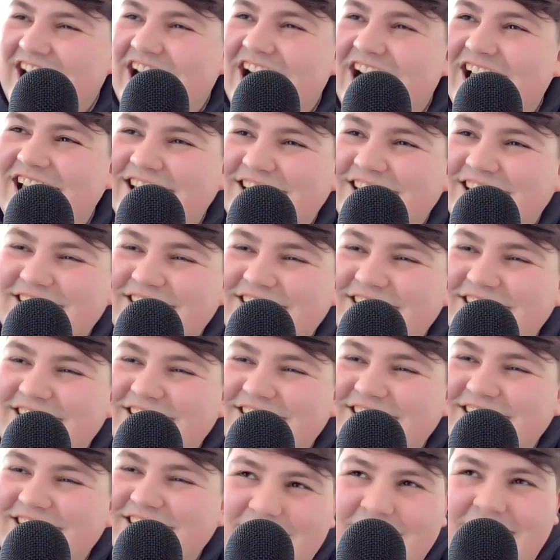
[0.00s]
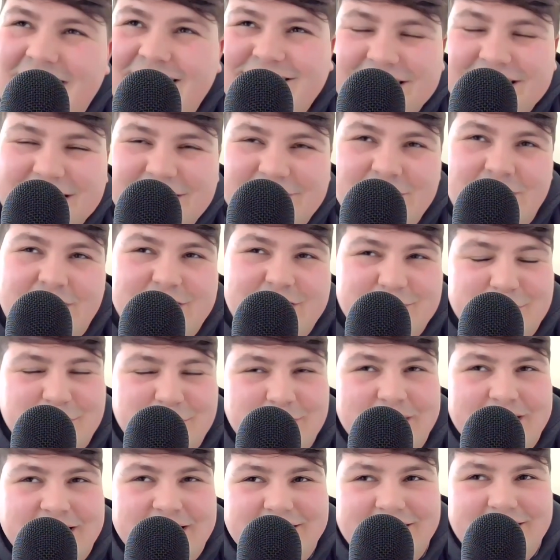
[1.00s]
I think Tottenham
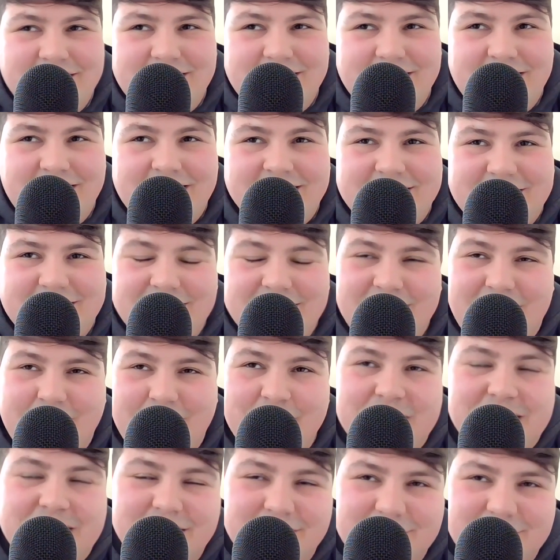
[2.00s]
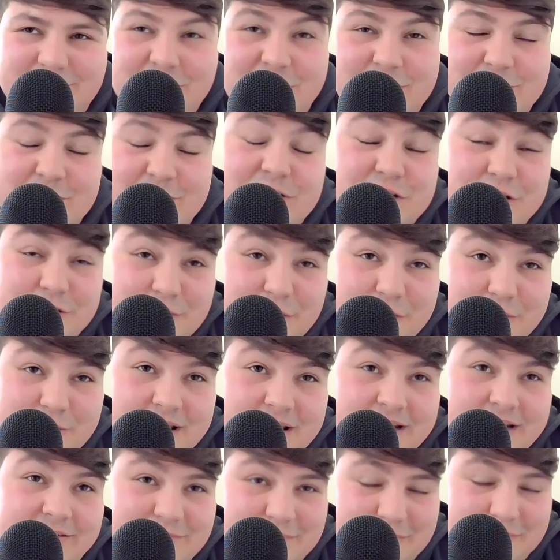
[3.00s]
will win. I mean, Tottenham are due a
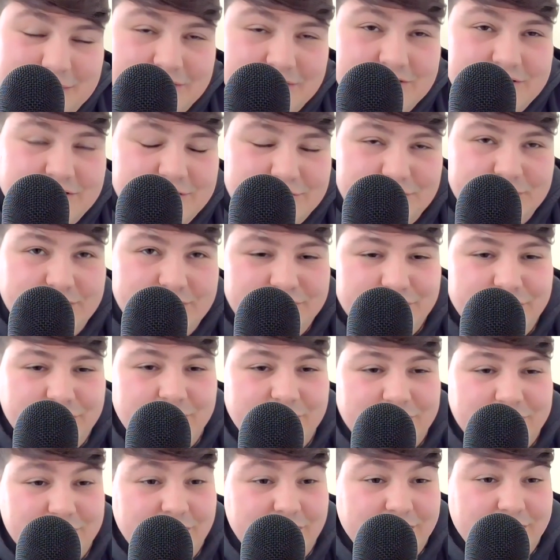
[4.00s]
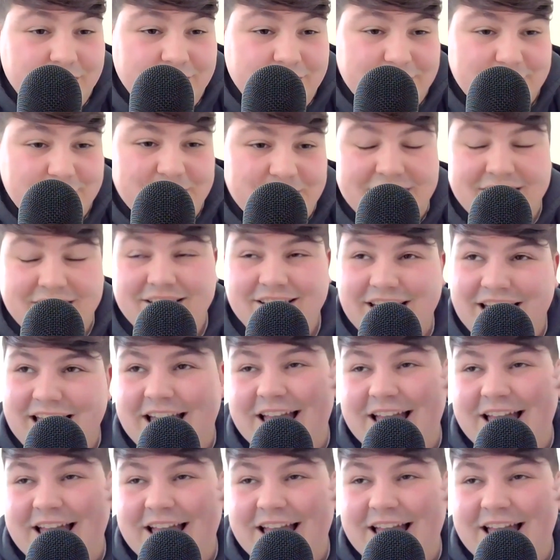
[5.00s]
win because of the run of form they're on at the minute.